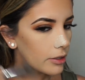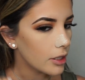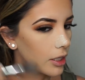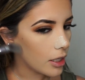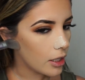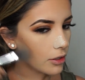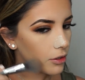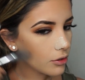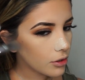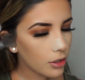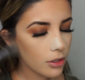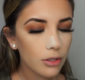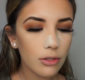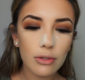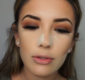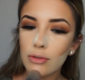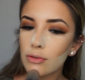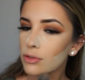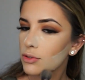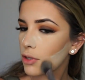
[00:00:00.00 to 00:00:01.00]
And you could
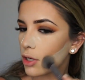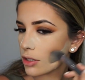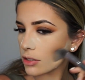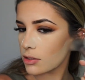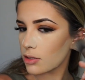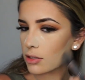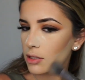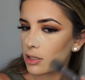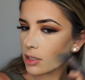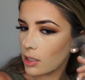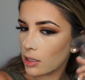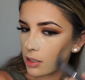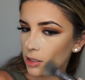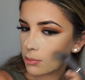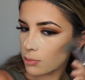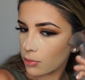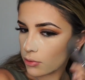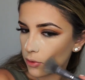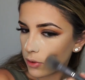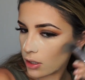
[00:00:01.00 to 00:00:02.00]
use, honestly, any
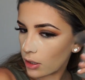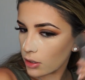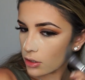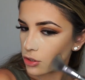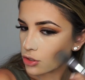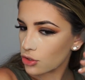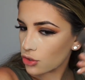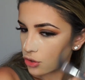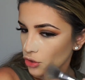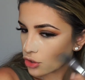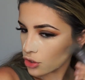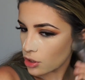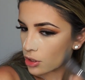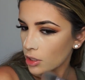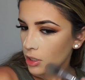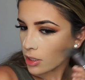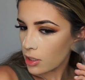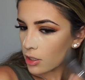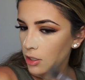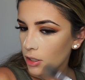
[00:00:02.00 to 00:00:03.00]
brush,
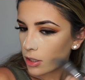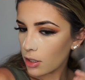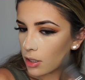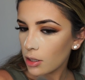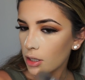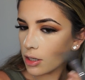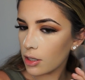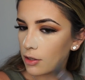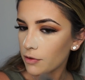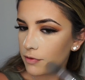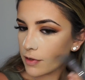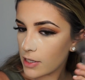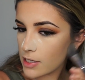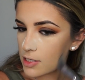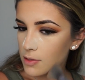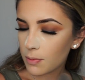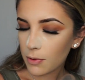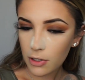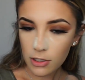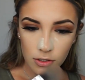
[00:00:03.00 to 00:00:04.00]

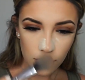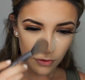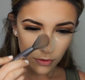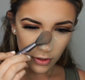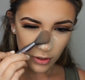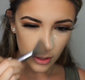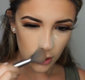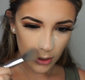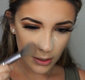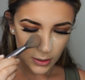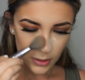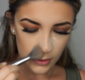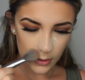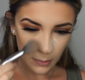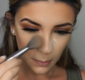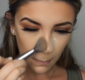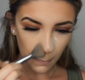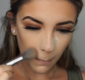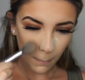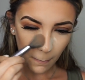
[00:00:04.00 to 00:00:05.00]
face brush for this.
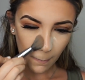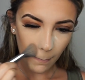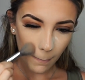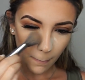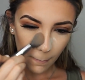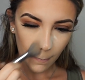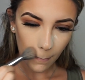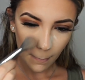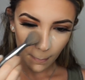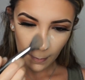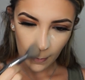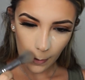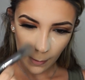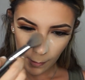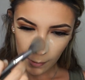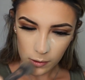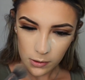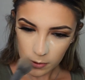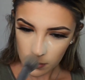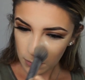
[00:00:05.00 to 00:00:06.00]

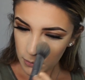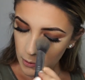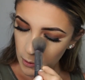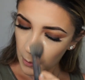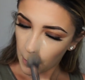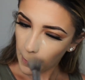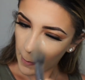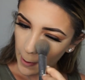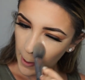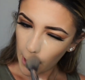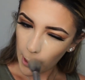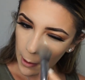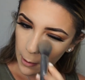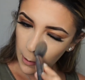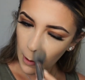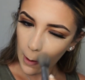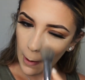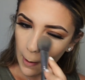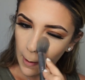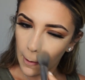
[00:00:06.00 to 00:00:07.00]
So I'm gonna go
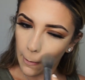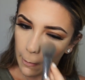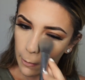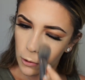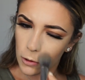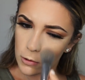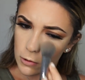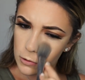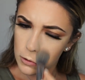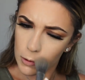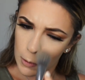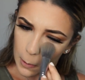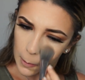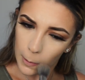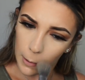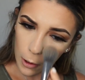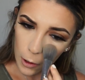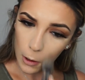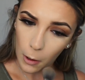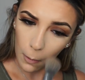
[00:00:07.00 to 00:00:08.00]
ahead and just,
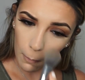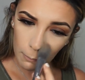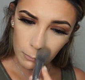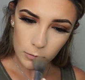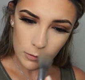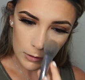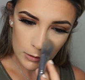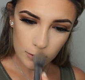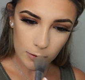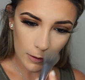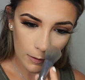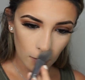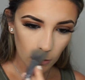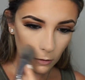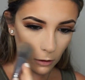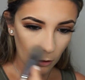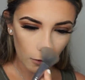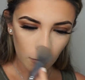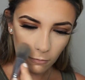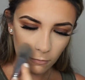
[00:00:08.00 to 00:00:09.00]
you know, dust it all
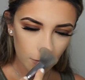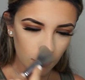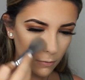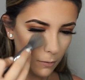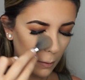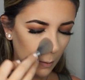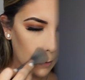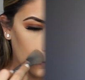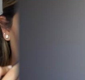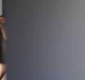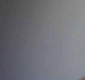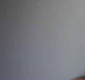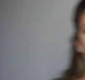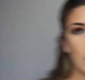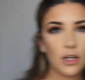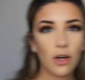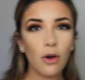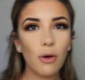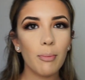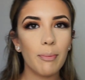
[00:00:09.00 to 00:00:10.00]
off. Now I'm
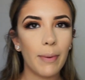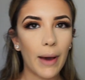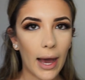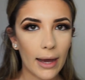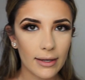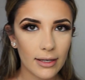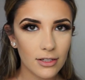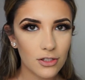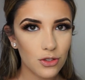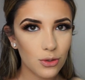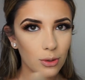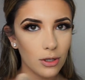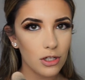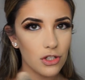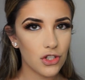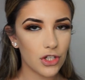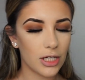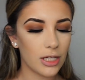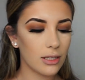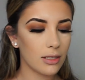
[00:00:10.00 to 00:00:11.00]
gonna go back into our
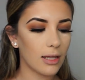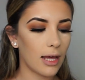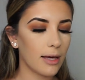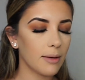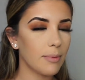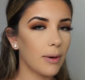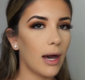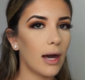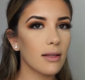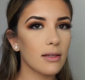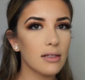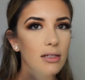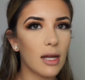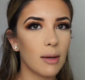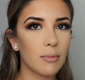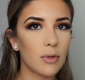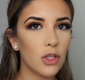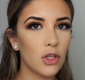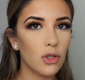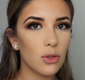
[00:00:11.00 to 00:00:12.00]
Shade and Light palette. I'm
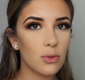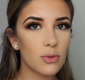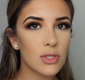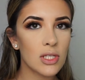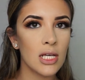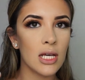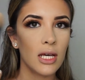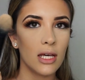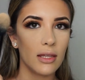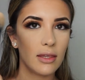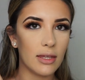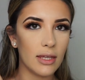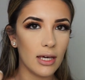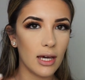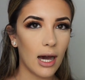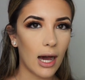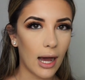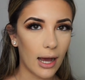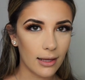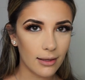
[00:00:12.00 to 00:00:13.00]
gonna use the
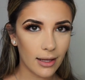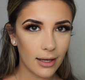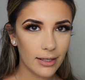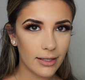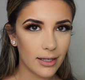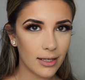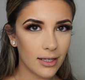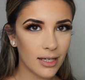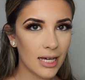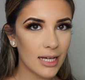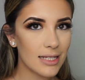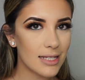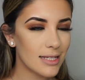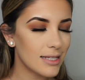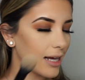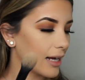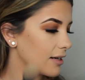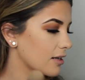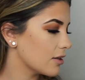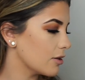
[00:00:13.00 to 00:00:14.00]
highlighting
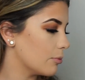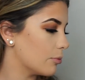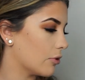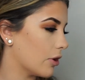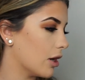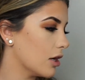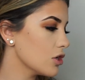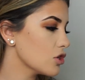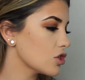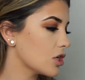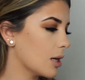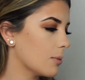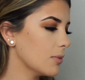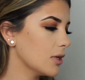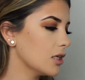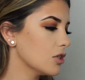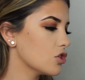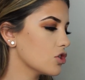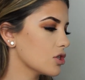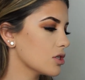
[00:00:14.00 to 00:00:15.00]
side of the brush, and I'm
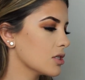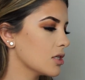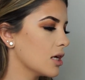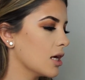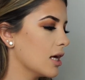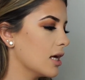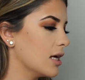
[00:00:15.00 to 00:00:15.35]
gonna just